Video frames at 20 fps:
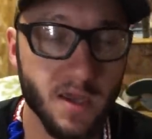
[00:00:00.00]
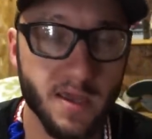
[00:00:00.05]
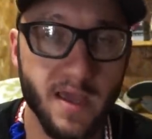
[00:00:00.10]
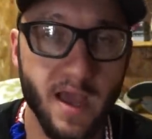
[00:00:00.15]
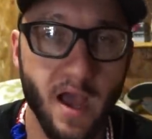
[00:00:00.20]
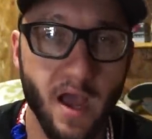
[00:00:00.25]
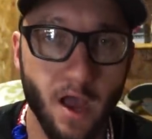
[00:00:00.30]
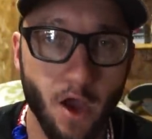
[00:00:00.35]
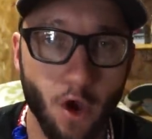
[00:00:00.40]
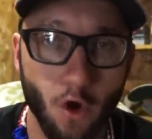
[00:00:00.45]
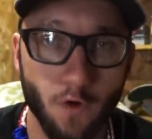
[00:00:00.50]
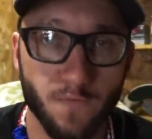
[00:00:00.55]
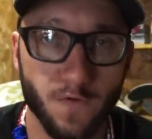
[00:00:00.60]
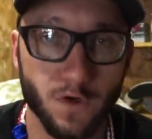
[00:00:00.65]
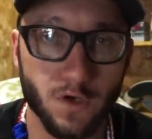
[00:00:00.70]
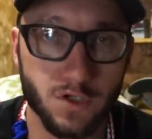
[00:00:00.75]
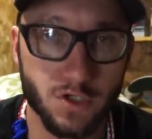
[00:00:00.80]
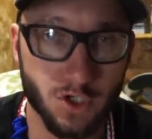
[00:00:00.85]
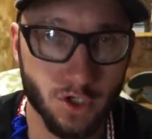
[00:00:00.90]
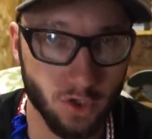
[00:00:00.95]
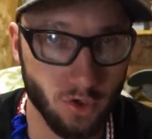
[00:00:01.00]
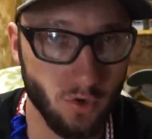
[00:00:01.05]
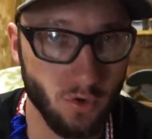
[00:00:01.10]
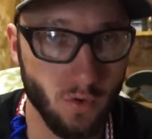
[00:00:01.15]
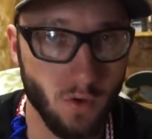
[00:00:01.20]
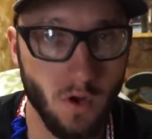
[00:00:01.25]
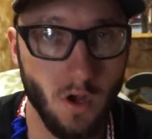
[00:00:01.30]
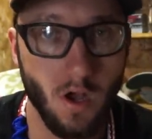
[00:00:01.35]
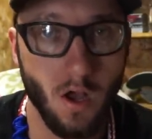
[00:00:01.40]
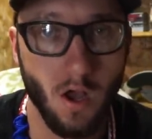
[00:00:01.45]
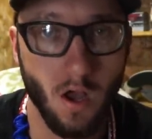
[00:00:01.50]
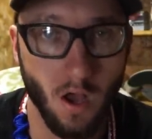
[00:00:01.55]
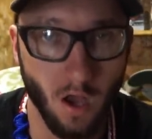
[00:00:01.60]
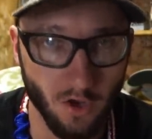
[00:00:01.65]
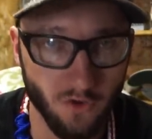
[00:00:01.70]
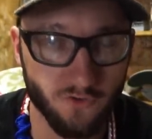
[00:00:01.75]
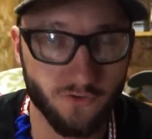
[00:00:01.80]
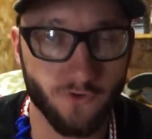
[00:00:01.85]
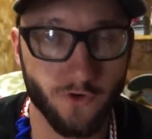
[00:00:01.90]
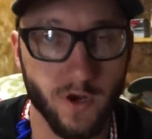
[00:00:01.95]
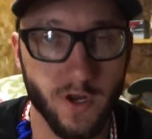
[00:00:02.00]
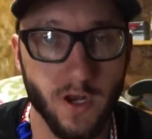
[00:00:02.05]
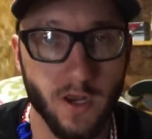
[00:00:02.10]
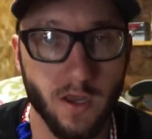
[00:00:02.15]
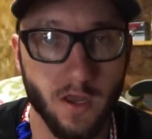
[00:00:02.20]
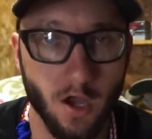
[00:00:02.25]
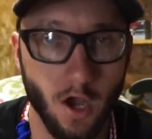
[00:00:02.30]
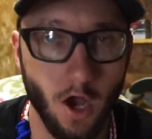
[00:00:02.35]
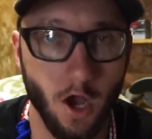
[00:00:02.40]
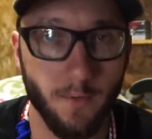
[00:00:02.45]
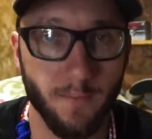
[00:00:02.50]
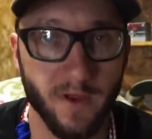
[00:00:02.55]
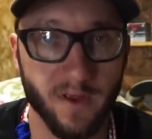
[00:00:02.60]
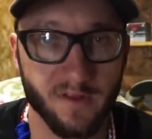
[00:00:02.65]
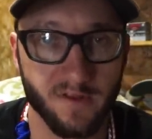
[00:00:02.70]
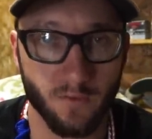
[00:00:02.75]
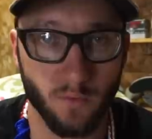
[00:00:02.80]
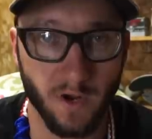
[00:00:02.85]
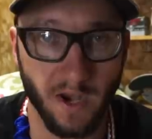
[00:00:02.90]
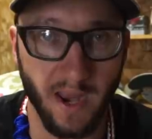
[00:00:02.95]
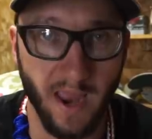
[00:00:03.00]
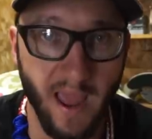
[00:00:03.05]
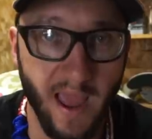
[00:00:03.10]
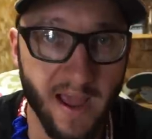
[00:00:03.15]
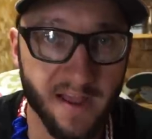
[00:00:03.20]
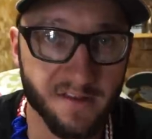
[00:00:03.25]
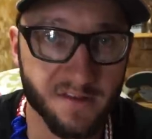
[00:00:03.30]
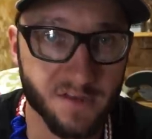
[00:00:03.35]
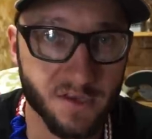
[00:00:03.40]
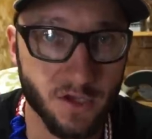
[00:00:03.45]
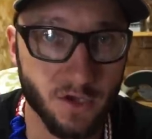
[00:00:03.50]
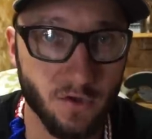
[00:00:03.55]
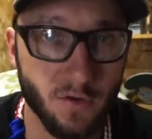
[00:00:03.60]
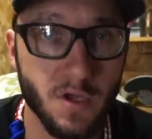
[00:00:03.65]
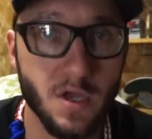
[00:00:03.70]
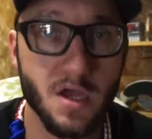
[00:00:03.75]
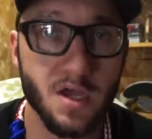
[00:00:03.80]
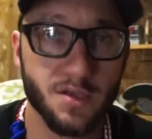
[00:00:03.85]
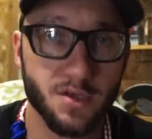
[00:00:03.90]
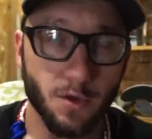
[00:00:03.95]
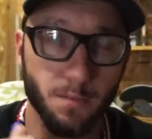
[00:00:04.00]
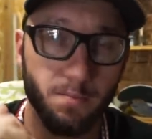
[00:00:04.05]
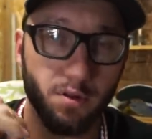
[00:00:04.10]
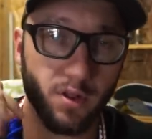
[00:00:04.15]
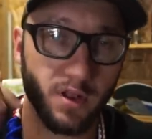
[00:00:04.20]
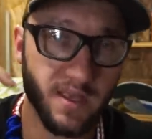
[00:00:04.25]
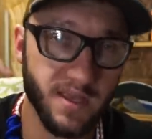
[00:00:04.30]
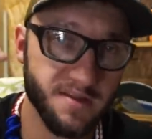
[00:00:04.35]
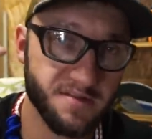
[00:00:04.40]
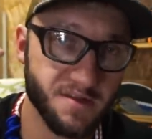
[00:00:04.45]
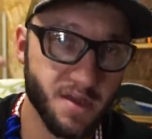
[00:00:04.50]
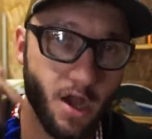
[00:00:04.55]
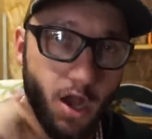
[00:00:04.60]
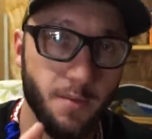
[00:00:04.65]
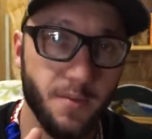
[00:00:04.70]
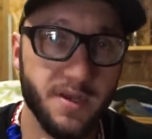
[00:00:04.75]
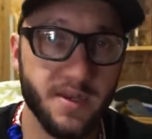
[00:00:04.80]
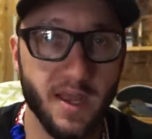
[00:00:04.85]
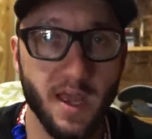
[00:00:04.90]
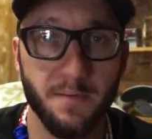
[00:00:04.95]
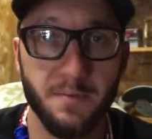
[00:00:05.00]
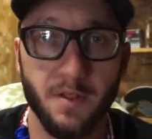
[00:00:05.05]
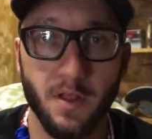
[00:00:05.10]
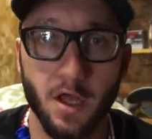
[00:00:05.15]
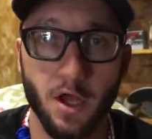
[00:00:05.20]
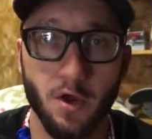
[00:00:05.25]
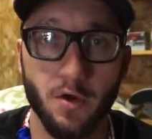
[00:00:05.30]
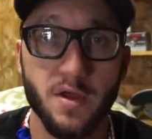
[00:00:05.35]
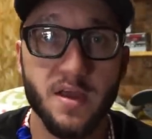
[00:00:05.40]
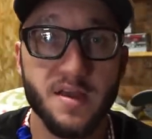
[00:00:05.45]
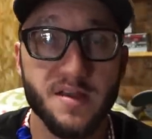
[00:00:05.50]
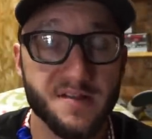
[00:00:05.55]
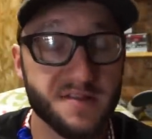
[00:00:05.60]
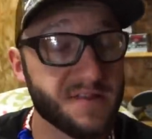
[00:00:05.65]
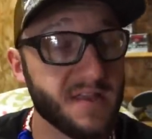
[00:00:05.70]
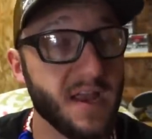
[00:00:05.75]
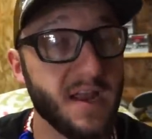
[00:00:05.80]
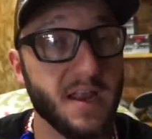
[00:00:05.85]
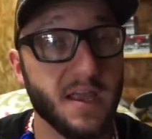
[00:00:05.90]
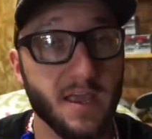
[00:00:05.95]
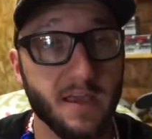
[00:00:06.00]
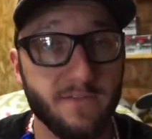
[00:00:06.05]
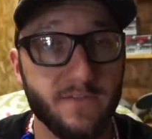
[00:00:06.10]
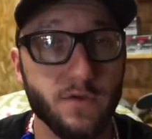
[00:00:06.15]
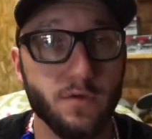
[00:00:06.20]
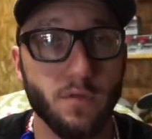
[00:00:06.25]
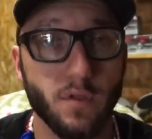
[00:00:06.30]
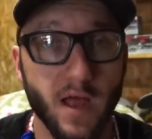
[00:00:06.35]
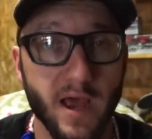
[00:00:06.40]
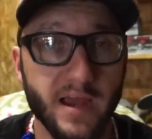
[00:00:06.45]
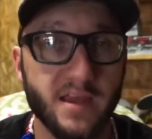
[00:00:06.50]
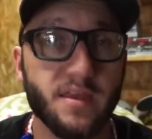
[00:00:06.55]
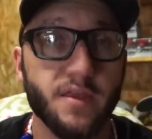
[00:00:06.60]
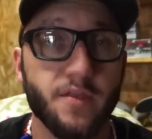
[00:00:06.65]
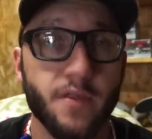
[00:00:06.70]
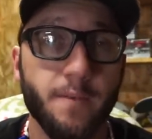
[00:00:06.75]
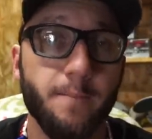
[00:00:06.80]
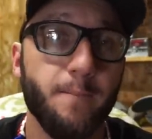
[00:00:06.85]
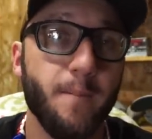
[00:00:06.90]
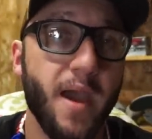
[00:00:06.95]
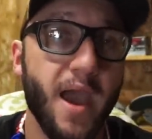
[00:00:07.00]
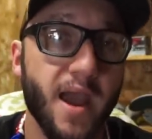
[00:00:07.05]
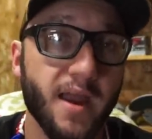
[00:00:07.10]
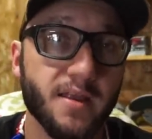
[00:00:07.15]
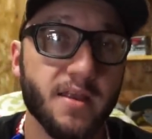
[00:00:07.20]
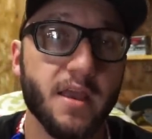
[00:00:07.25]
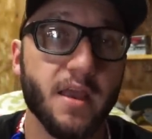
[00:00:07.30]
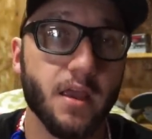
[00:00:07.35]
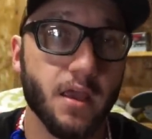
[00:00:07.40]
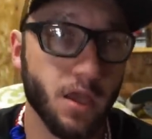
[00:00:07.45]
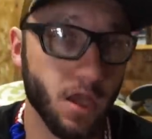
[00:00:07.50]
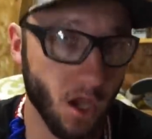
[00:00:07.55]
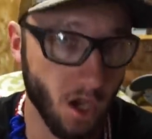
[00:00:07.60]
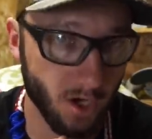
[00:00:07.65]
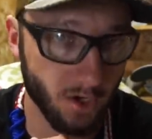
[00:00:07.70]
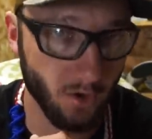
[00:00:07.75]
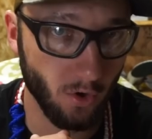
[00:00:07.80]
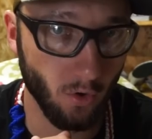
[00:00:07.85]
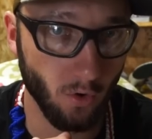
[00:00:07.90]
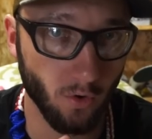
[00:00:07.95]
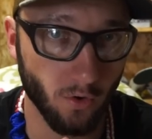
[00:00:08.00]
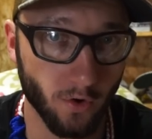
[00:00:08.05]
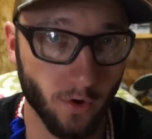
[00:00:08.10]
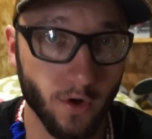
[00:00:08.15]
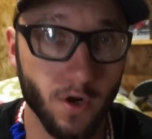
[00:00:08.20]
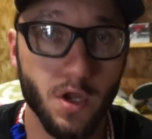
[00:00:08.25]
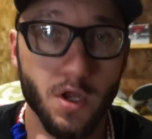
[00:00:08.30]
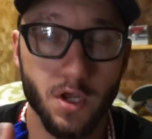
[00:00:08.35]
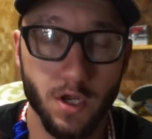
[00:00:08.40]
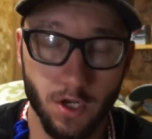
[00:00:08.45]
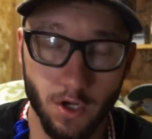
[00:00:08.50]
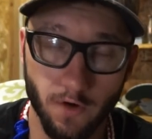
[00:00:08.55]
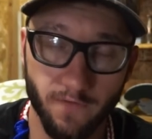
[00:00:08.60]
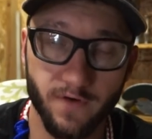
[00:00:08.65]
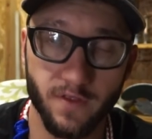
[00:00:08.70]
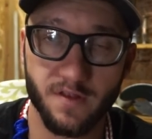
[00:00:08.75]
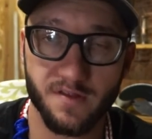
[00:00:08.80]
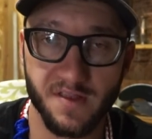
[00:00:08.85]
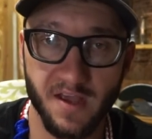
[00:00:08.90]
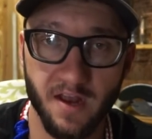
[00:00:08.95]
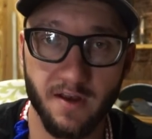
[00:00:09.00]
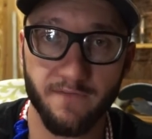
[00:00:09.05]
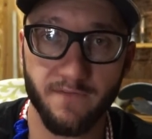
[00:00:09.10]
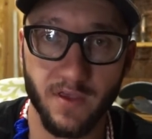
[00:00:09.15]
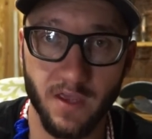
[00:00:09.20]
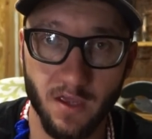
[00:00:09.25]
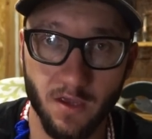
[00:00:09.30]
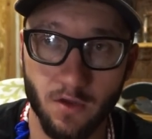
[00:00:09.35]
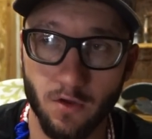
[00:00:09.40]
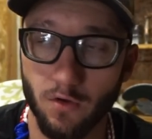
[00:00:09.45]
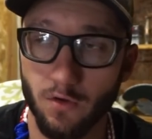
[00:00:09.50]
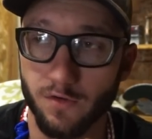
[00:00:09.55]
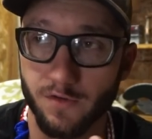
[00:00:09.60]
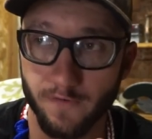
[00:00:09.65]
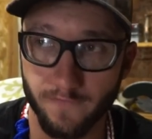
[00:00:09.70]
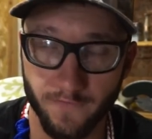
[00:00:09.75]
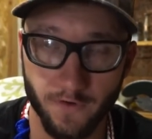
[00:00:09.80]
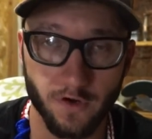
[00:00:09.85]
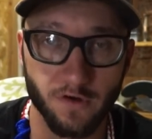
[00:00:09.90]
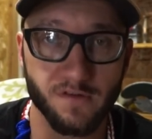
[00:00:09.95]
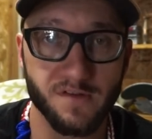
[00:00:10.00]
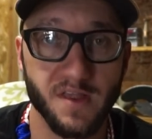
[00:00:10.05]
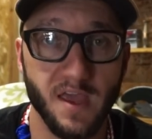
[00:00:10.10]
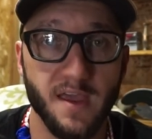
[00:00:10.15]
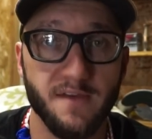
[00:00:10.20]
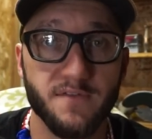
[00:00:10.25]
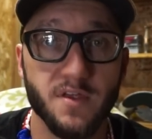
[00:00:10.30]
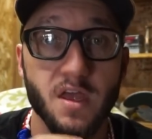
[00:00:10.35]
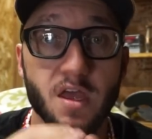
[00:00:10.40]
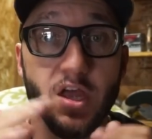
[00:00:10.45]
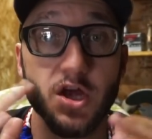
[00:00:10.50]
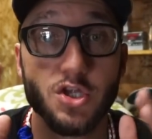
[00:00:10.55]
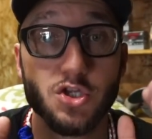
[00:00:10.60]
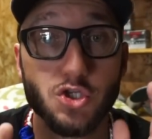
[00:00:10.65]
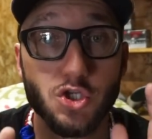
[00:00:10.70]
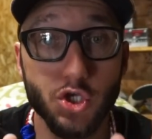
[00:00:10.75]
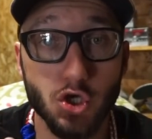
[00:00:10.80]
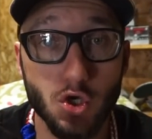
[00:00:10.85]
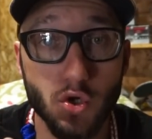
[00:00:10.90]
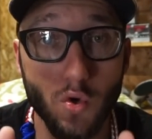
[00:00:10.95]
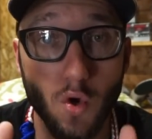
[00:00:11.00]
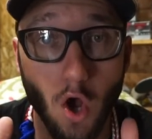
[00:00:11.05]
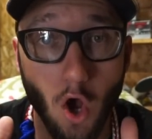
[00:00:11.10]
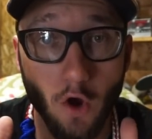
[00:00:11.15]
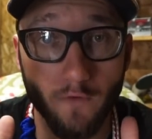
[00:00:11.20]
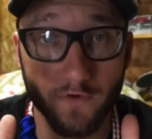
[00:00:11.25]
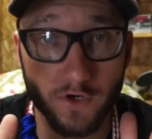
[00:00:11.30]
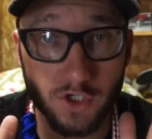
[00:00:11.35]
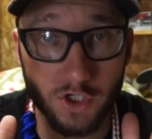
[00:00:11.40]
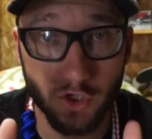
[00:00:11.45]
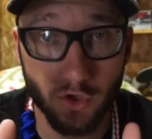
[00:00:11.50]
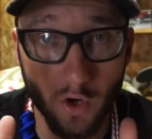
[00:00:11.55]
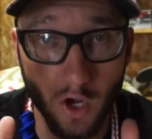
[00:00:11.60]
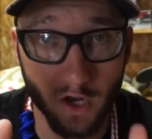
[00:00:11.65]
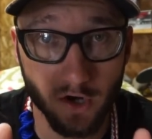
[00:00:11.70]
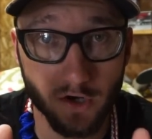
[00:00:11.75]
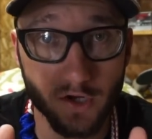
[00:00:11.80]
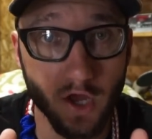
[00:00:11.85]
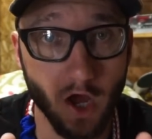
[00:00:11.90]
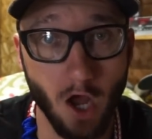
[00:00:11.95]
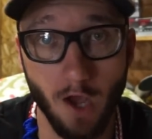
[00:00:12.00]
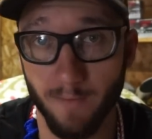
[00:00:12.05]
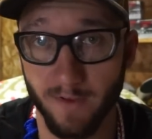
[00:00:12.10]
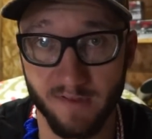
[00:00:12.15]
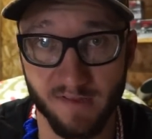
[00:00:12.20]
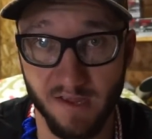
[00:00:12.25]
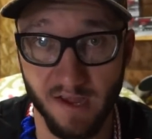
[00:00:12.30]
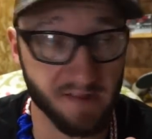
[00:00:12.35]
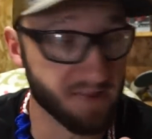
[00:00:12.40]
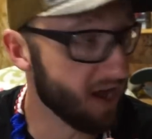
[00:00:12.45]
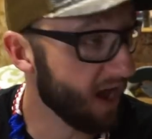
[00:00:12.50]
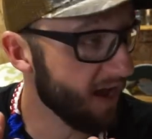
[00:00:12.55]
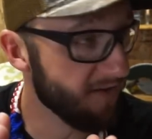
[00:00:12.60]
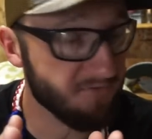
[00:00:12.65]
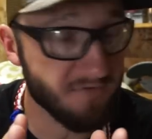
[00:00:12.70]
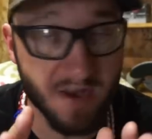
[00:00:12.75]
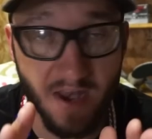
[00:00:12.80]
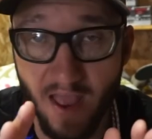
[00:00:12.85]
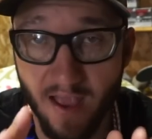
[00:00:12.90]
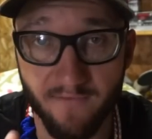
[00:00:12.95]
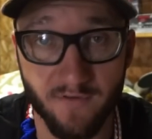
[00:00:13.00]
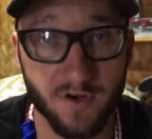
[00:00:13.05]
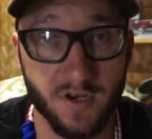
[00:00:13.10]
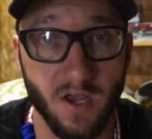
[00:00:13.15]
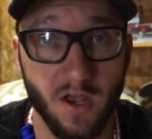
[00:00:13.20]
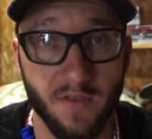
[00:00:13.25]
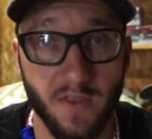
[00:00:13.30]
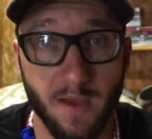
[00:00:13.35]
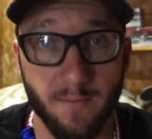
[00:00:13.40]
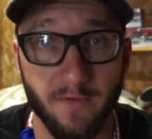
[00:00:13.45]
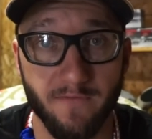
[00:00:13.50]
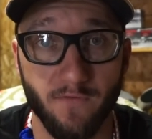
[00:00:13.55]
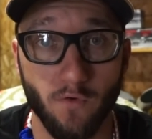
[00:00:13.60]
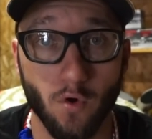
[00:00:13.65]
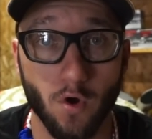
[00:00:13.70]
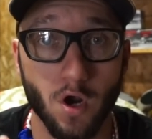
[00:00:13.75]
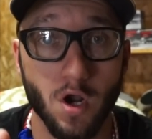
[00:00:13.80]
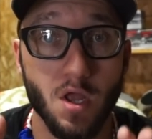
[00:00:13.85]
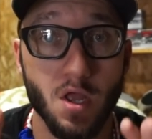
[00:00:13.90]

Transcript: got over 200 comments when I asked you to please comment down below stating if you liked the magnet gun holder, you know, for the side of vehicles or for your safe. Over 200 comments, guys. I've never done that before.